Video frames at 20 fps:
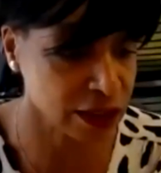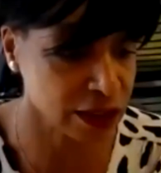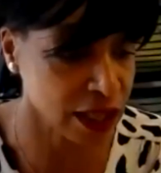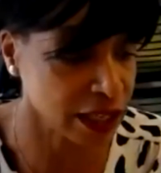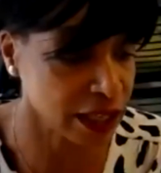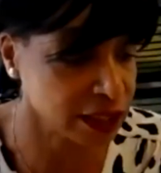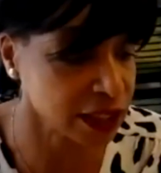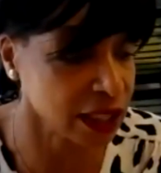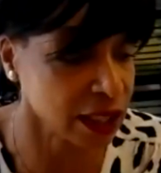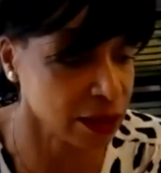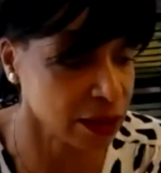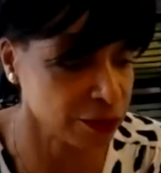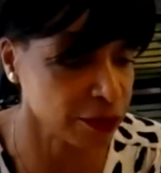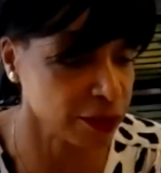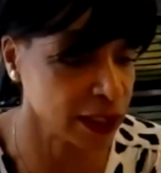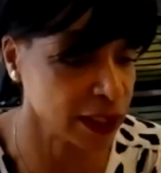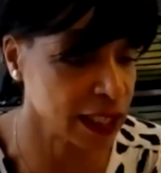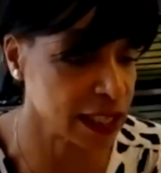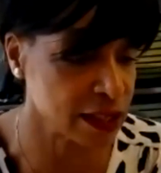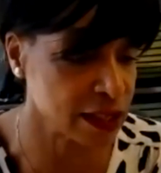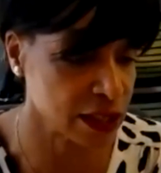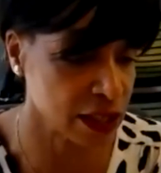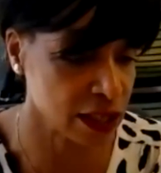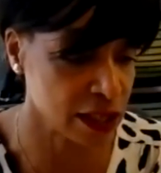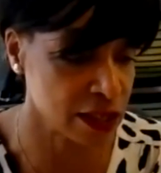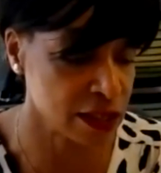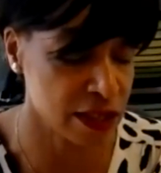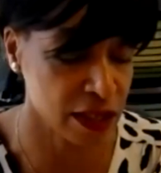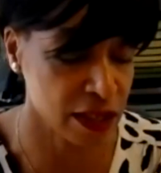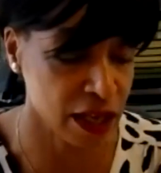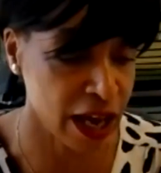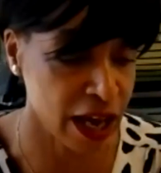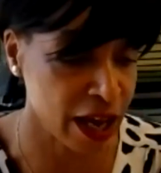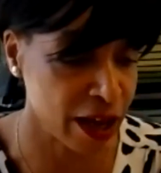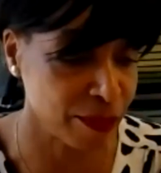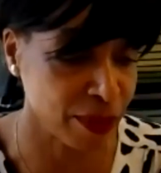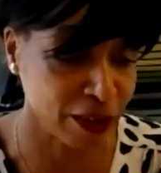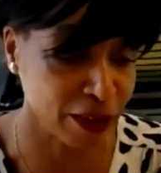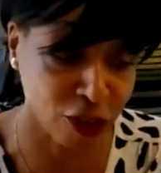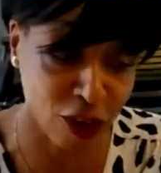a tip for leaders.
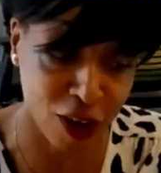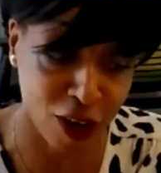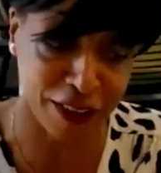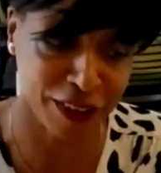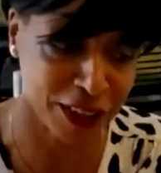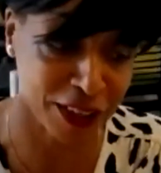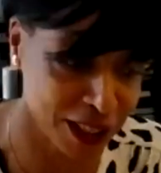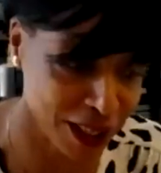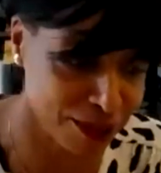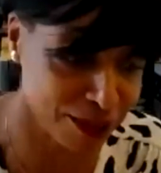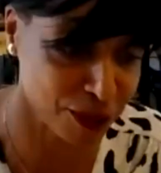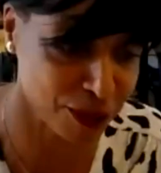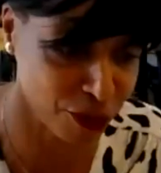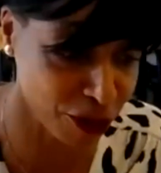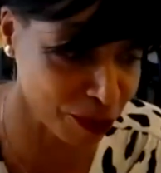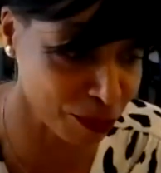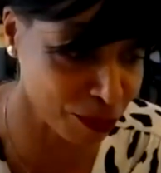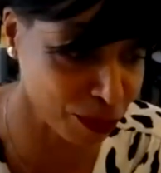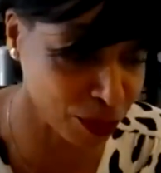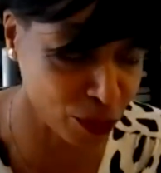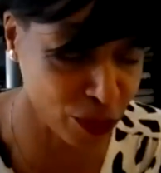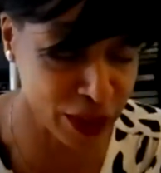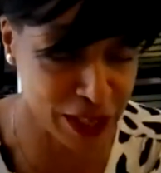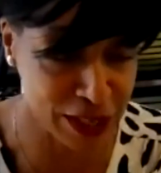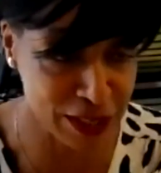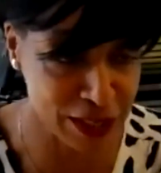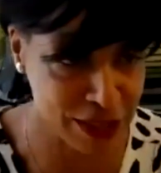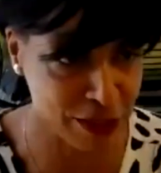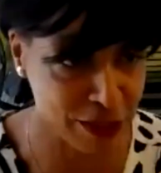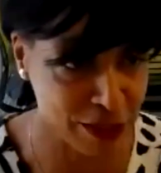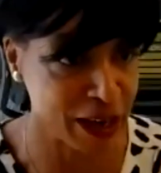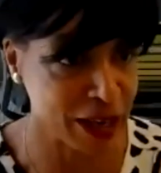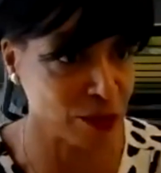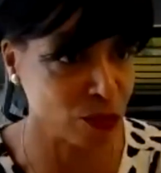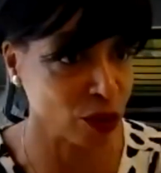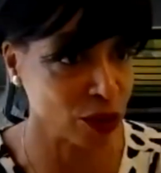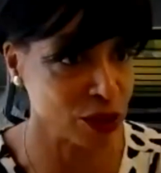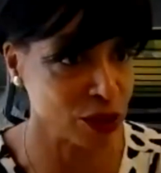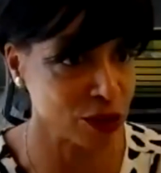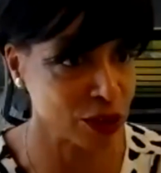I've got other tips for employers around
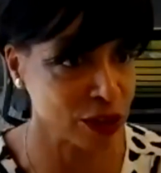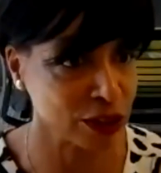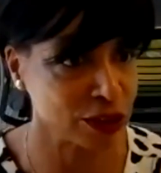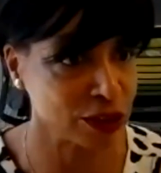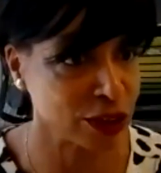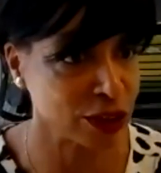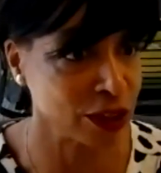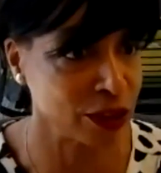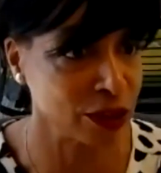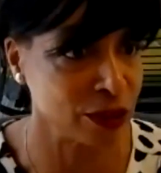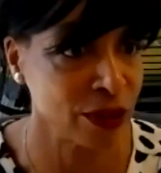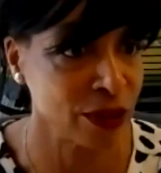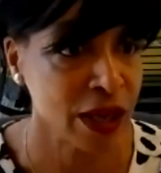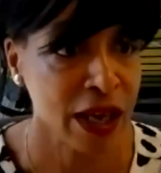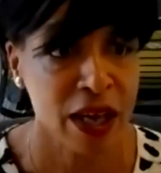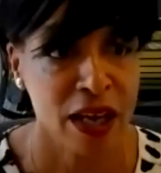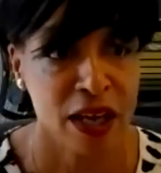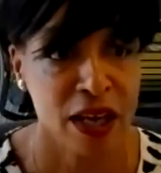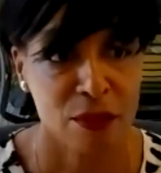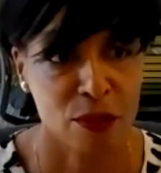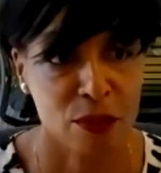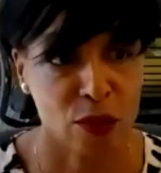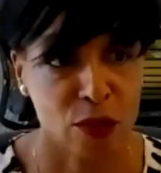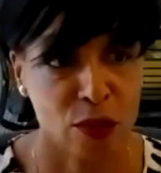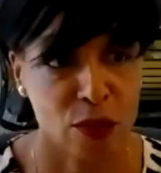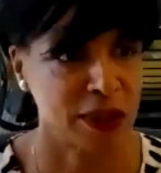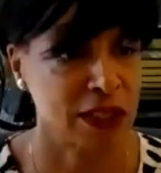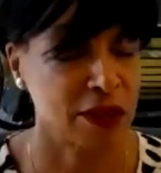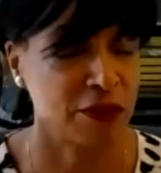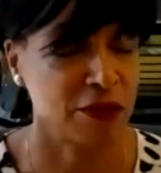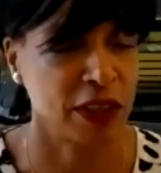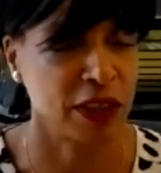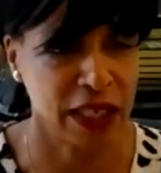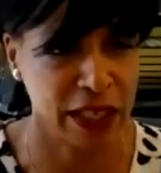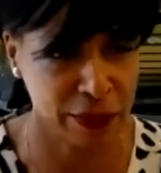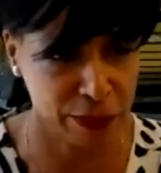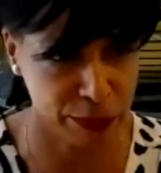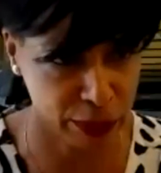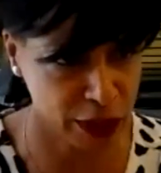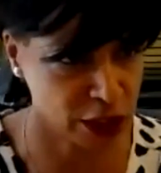what you can do more
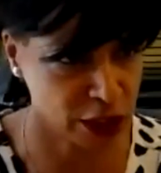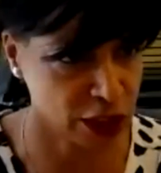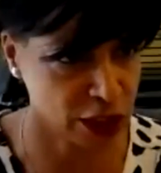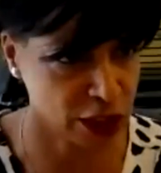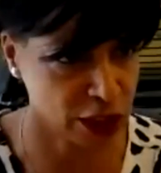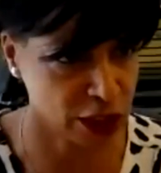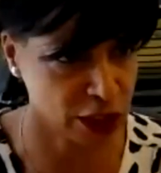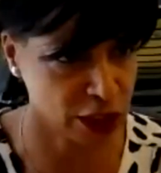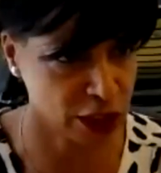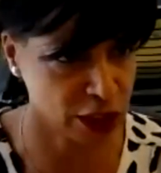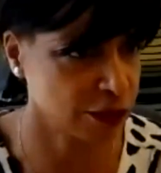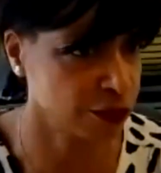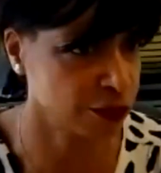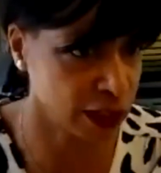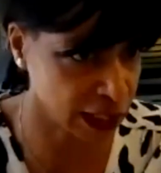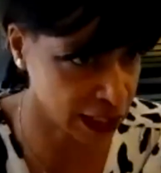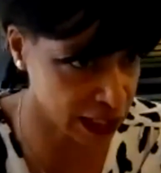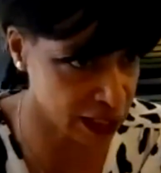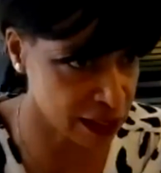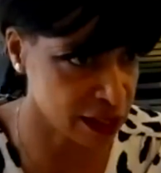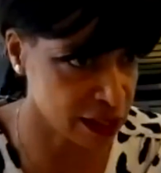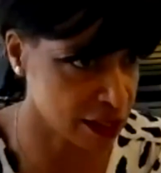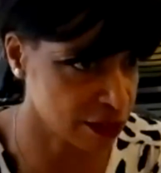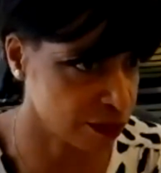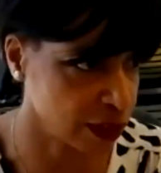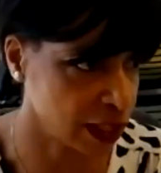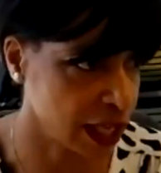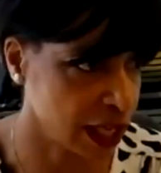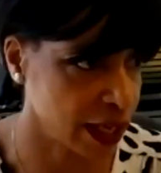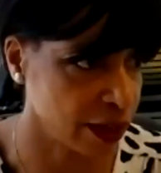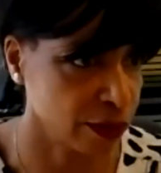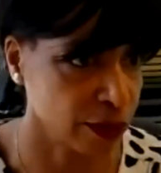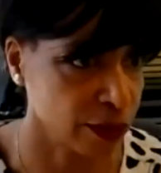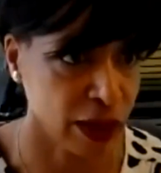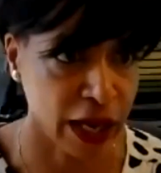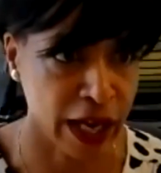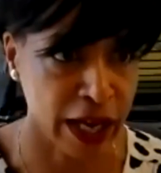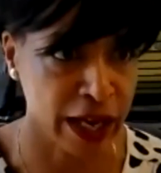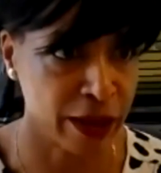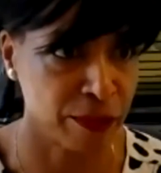specifically, but just for leaders for now,
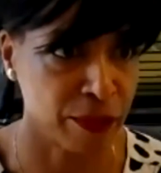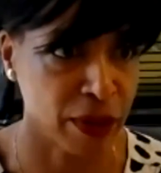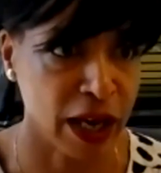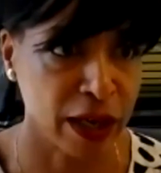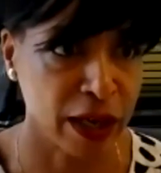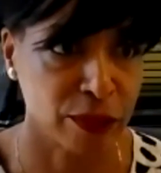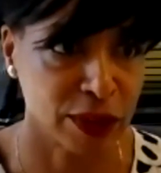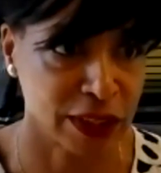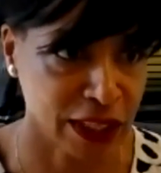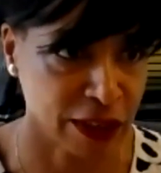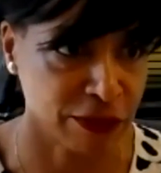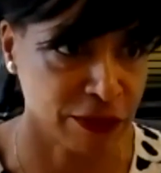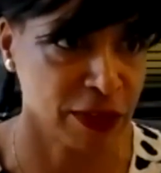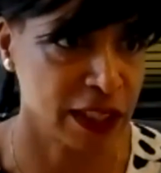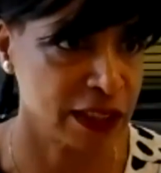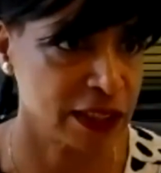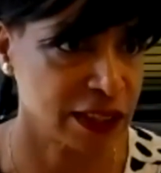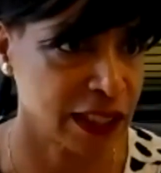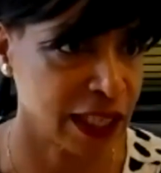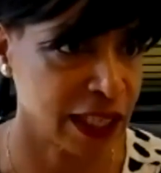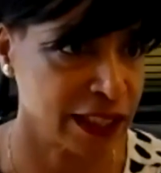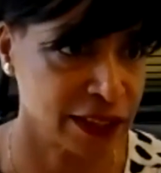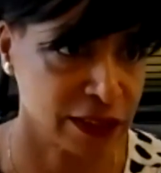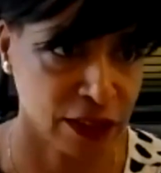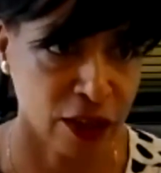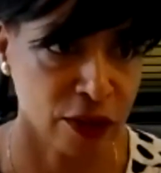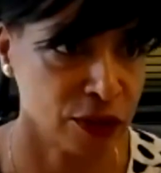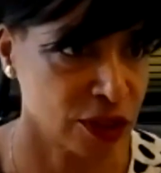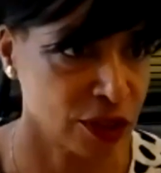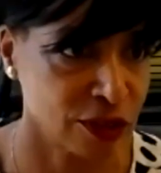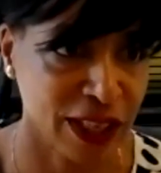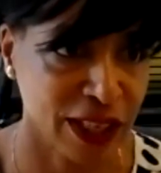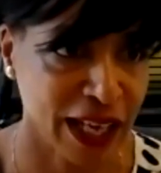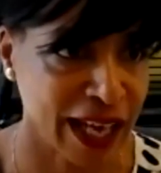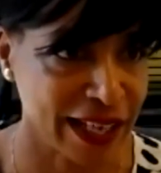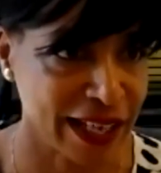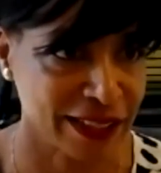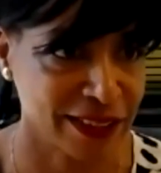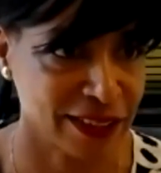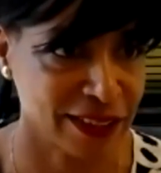I would definitely say, go do that
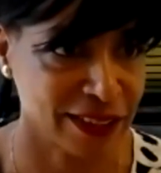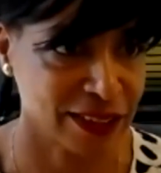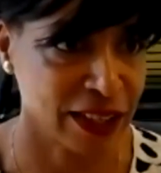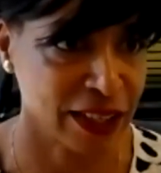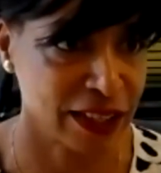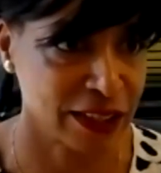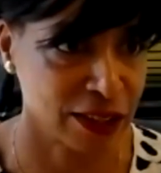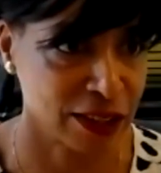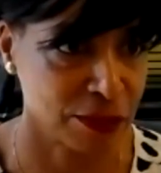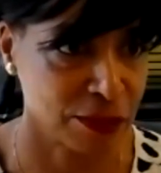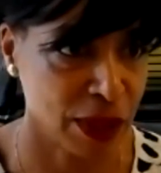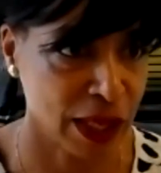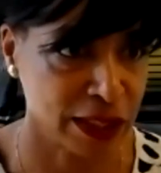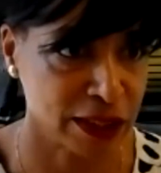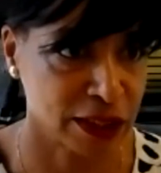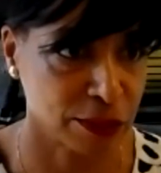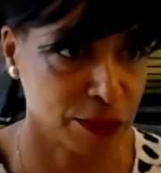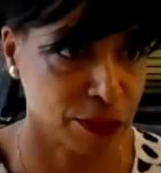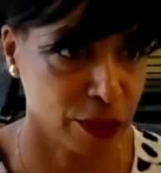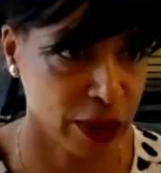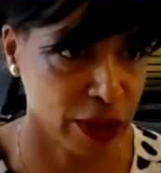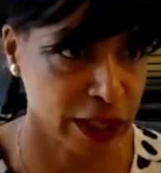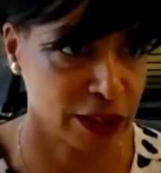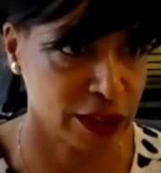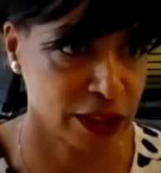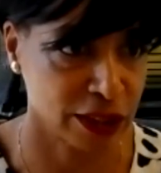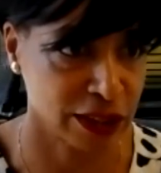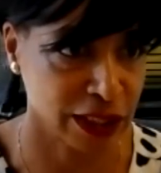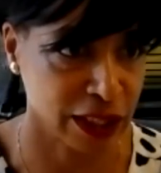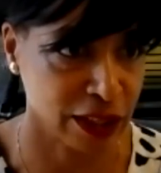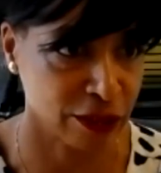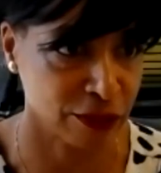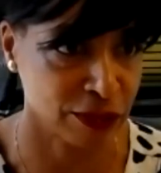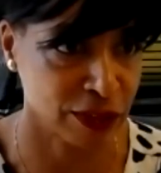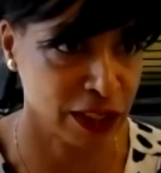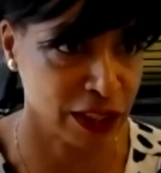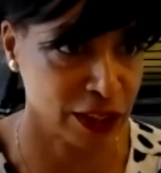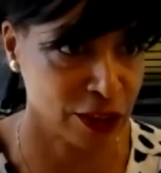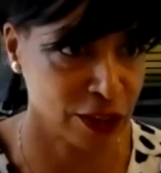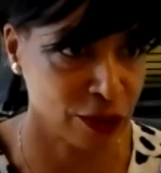exercise. You might surprise yourself
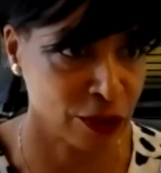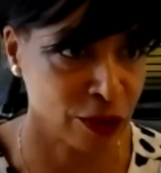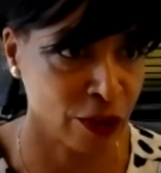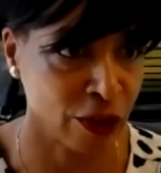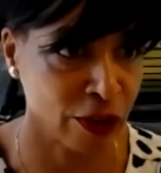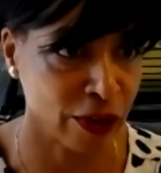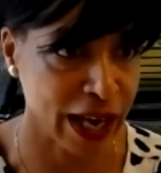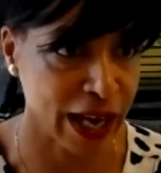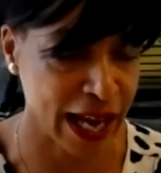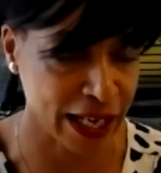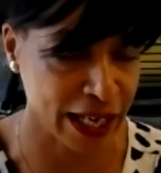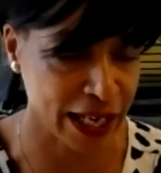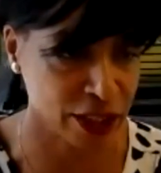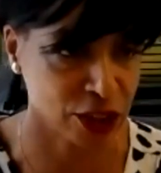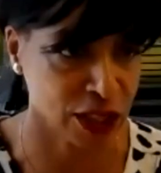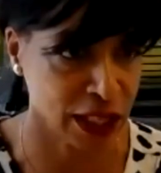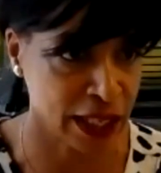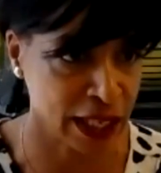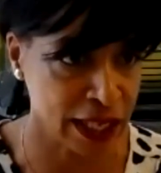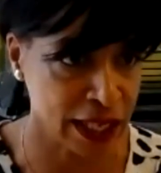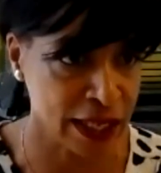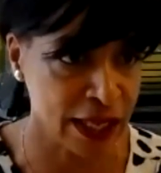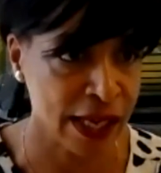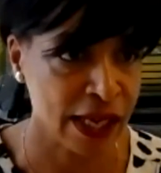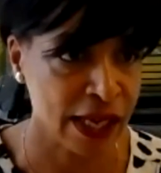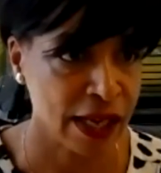that you're not actually